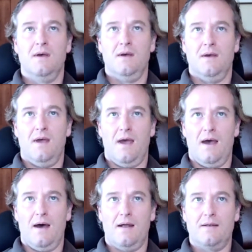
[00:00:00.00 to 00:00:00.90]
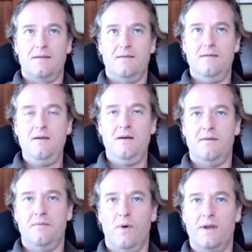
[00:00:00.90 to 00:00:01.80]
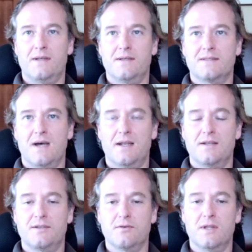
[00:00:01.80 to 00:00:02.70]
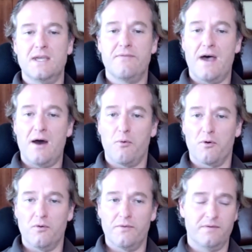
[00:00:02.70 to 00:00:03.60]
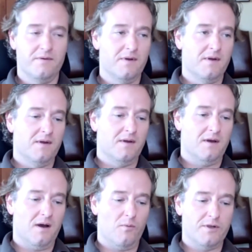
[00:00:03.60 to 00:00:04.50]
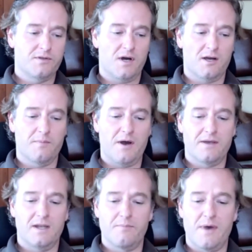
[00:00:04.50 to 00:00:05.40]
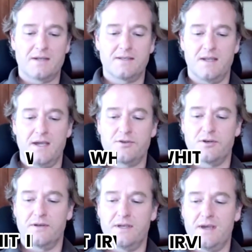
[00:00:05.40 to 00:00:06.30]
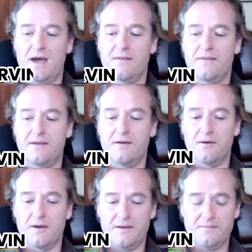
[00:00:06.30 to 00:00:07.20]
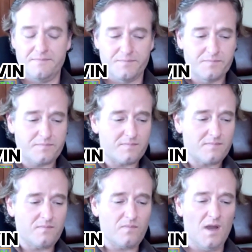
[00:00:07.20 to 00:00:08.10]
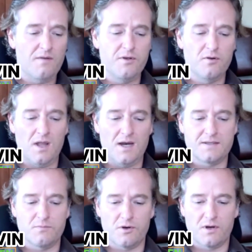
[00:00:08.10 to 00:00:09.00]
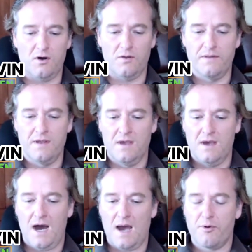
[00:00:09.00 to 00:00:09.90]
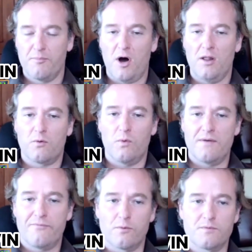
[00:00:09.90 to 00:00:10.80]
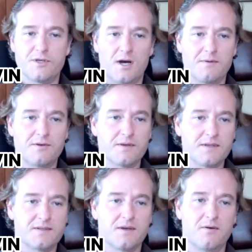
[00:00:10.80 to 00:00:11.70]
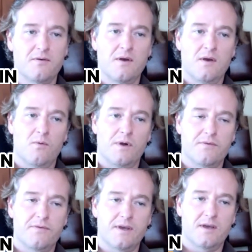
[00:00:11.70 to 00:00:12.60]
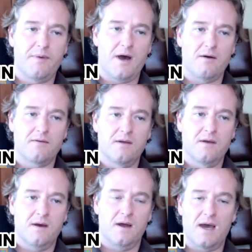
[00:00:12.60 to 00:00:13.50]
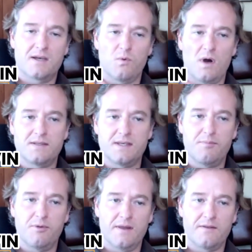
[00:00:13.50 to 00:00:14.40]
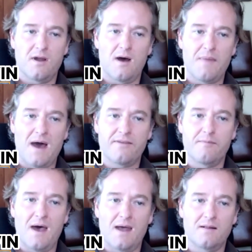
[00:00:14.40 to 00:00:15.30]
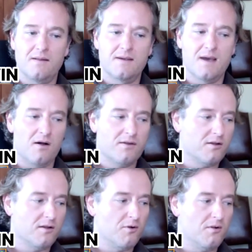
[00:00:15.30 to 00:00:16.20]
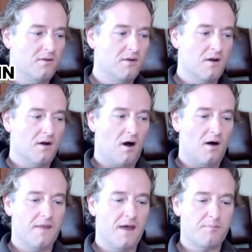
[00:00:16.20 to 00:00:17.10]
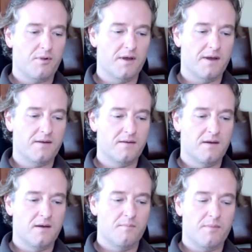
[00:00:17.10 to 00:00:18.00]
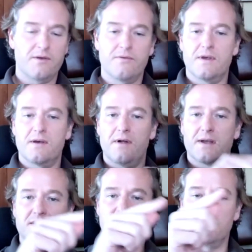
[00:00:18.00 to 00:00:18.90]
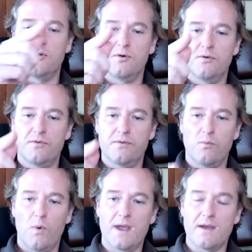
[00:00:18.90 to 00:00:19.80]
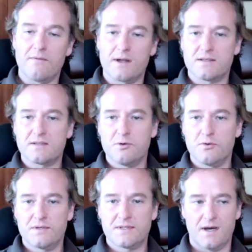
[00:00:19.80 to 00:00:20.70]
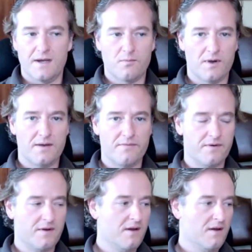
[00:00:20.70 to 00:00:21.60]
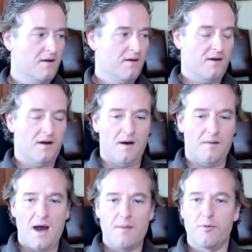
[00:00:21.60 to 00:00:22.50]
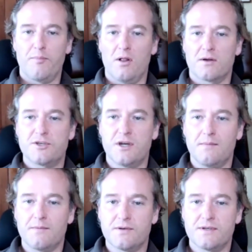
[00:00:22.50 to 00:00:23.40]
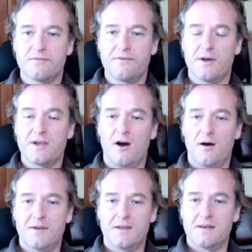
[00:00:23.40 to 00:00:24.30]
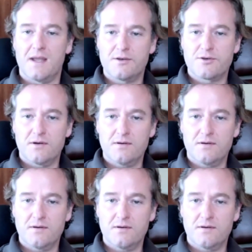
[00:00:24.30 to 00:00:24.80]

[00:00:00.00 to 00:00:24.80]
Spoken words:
And when he decided to leave that world, when you talk about getting back to nature, he had a theory of utilizing what are called hyperbolic waveform geometries. So when you think about an XYZ plane, they're not mathematically calculable on that plane, but you think of like a smooth wave, like a smooth sine wave. Hyperbolic geometries are very common in nature.